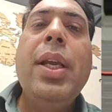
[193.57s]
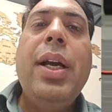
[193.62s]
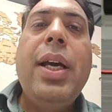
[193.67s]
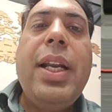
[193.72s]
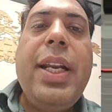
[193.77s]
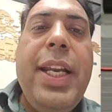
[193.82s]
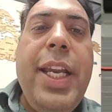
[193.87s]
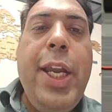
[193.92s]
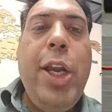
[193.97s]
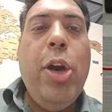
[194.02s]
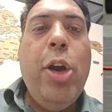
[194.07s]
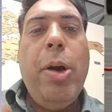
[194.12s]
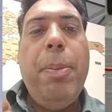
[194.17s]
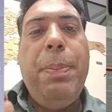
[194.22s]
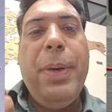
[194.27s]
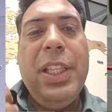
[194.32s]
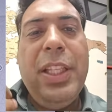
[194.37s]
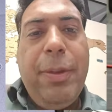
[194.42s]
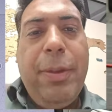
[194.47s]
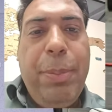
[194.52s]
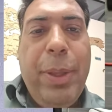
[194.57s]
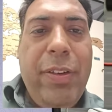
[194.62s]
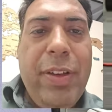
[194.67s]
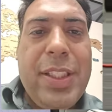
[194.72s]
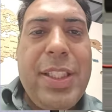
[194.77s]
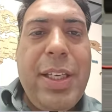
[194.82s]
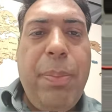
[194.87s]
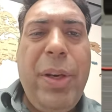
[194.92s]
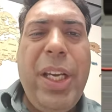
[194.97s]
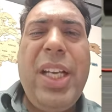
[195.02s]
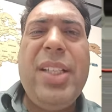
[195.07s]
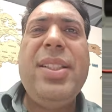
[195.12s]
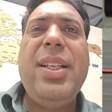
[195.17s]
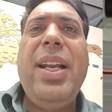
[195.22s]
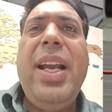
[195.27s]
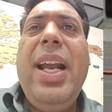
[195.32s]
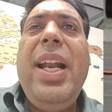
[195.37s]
reopen the previous application,